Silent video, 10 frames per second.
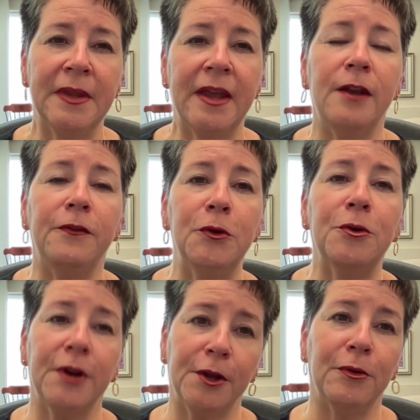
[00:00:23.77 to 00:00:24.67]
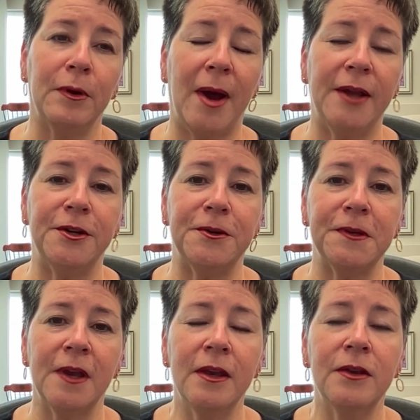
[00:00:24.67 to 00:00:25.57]
and a few critical reminders
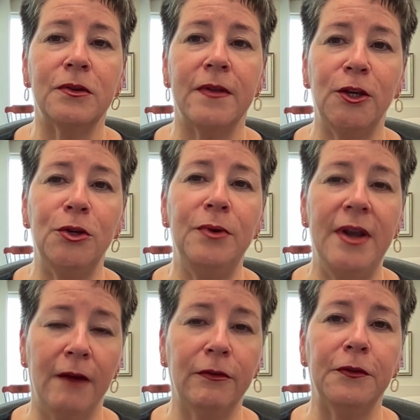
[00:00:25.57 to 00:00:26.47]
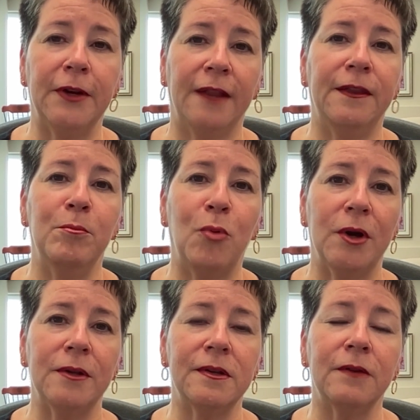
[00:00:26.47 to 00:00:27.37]
so that you never forget the
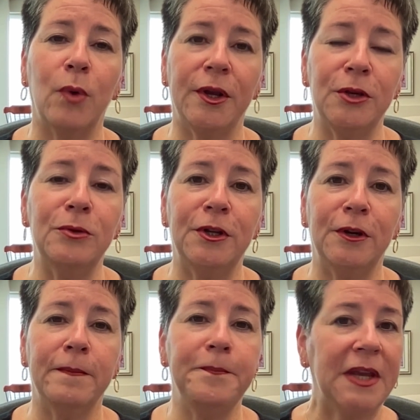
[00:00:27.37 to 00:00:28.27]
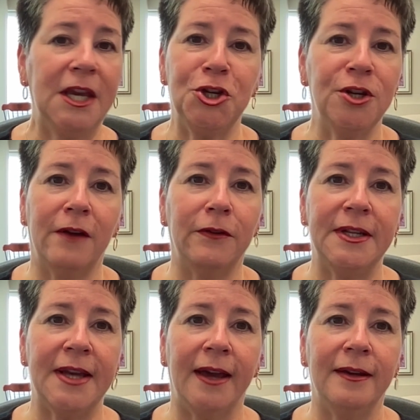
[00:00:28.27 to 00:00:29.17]
importance of what you do each and every
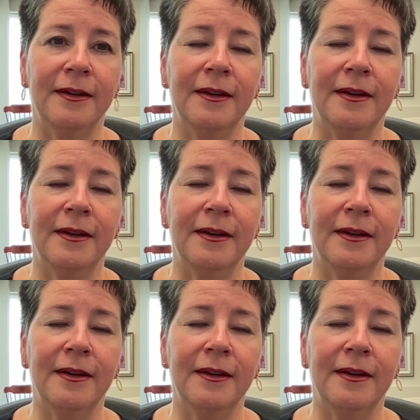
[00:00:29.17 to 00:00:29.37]
day,